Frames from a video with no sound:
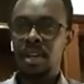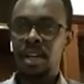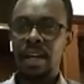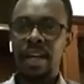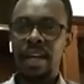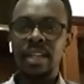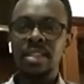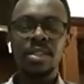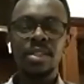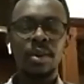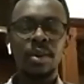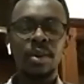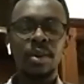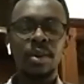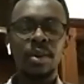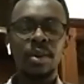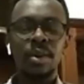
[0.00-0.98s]
is the
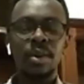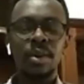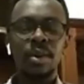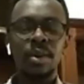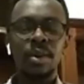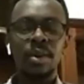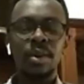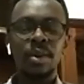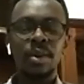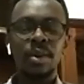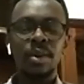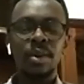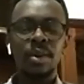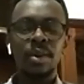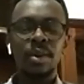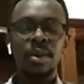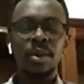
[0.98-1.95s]
only way we can
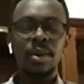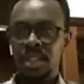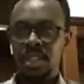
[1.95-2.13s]
build